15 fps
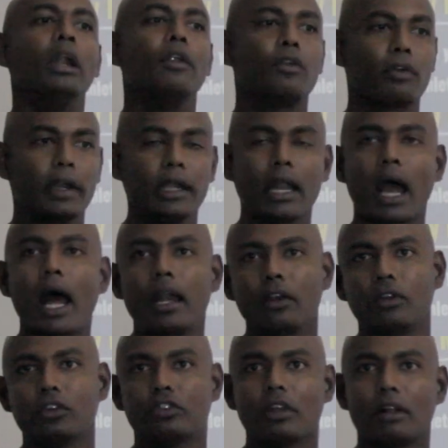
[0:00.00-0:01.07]
Train hard
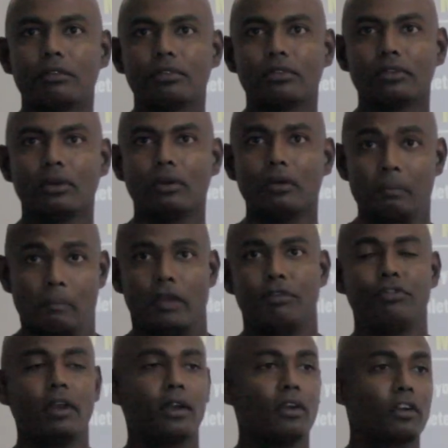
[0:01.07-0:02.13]
yourself. So
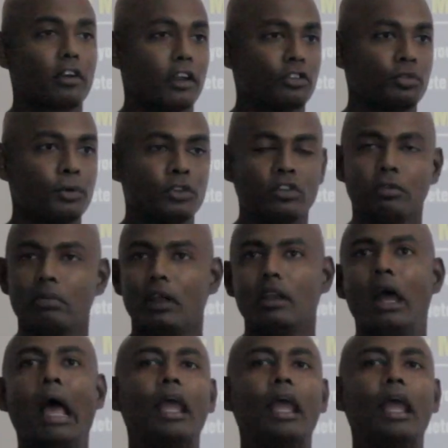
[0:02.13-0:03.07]
if you are not responsible,